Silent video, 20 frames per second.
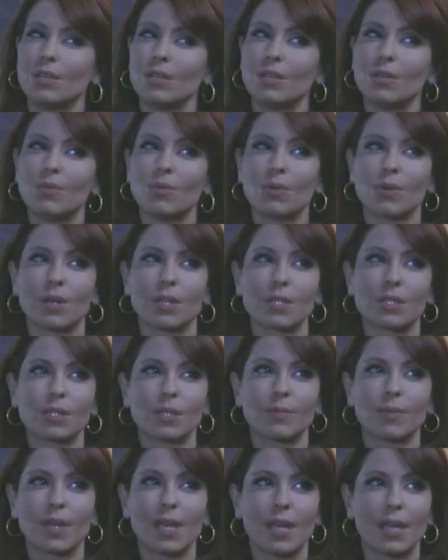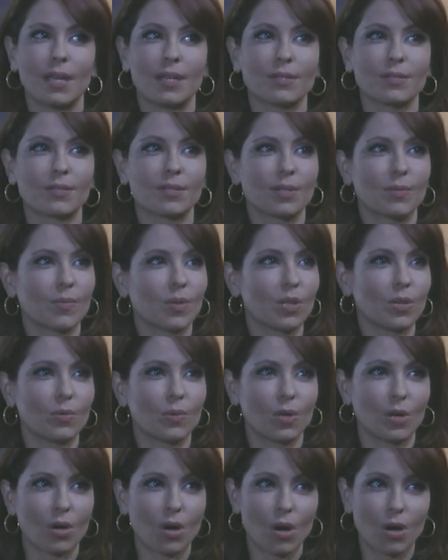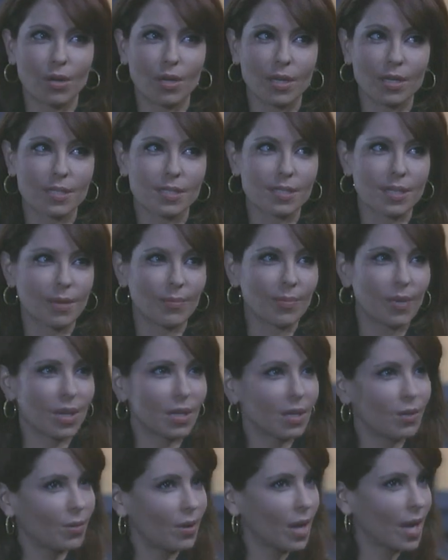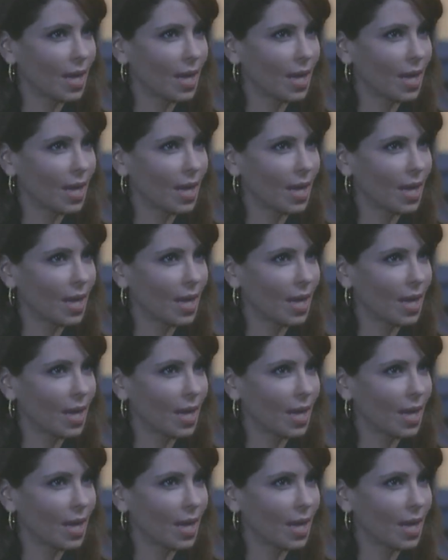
you were on some case or something. You were guarding somebody. You were